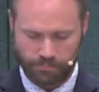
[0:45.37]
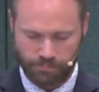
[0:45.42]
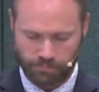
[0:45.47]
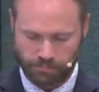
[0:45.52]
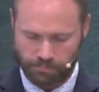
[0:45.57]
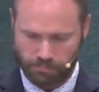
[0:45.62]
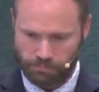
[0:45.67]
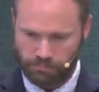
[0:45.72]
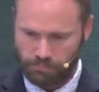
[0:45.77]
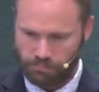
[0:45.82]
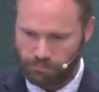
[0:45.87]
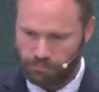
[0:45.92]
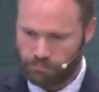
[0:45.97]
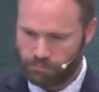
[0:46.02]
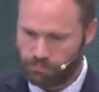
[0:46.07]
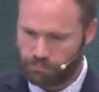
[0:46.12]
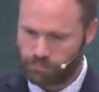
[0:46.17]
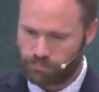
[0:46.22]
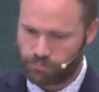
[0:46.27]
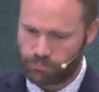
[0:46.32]

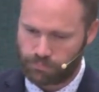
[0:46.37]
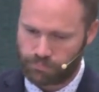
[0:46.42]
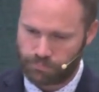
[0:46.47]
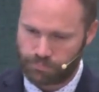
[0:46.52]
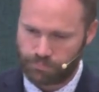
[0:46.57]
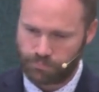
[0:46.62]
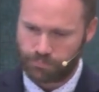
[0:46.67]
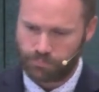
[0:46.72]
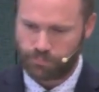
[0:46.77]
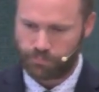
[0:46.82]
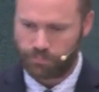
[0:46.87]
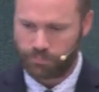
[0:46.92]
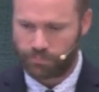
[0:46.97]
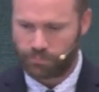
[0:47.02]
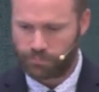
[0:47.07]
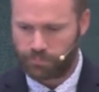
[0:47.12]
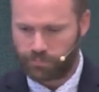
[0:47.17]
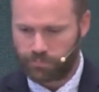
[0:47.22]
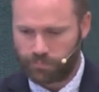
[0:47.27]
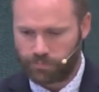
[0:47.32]

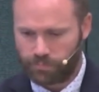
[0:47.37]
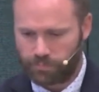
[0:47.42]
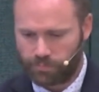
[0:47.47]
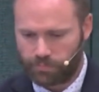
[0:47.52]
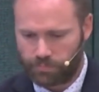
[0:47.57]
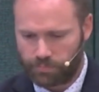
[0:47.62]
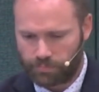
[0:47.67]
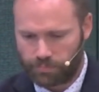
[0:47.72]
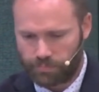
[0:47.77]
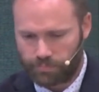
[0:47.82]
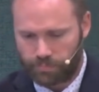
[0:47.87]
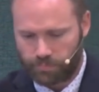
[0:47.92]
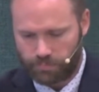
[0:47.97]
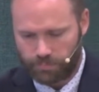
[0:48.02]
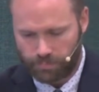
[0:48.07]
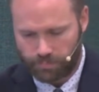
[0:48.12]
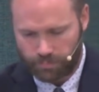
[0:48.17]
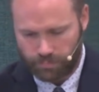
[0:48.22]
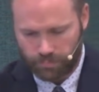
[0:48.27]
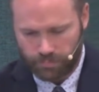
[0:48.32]

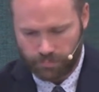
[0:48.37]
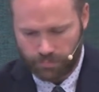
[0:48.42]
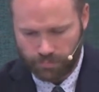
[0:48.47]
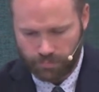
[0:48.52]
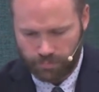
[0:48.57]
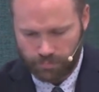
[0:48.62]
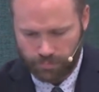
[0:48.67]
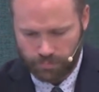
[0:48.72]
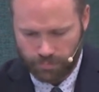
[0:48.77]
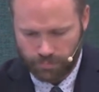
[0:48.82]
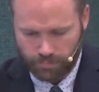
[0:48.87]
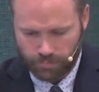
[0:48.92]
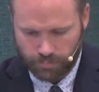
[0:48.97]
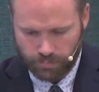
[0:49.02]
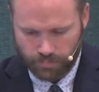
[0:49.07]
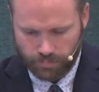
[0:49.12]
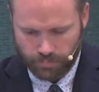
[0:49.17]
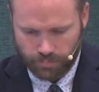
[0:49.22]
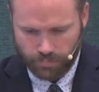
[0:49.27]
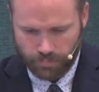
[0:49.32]

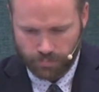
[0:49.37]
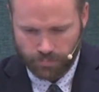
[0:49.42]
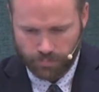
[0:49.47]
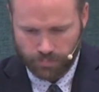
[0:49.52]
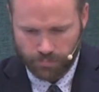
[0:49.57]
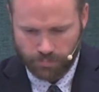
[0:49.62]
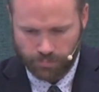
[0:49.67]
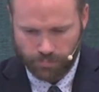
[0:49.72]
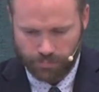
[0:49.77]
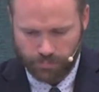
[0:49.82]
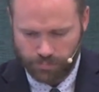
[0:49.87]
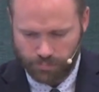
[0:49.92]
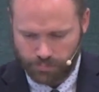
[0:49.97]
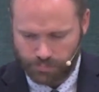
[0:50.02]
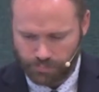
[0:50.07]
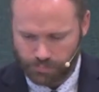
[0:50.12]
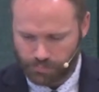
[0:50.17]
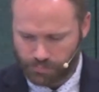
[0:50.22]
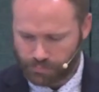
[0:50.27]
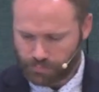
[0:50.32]

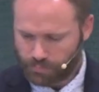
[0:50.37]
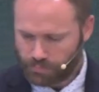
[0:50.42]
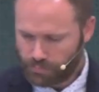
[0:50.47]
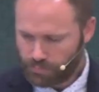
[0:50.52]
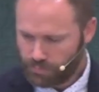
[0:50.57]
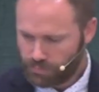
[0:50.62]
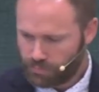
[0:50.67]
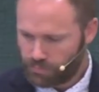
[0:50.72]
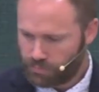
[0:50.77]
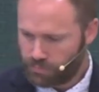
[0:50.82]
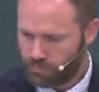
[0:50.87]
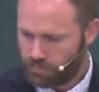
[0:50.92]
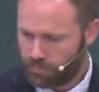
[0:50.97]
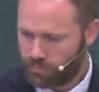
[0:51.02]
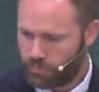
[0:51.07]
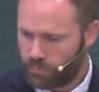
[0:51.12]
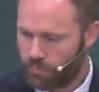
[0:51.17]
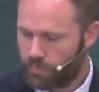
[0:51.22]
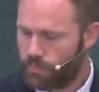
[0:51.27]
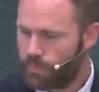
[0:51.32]

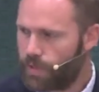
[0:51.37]
Nobody speaks.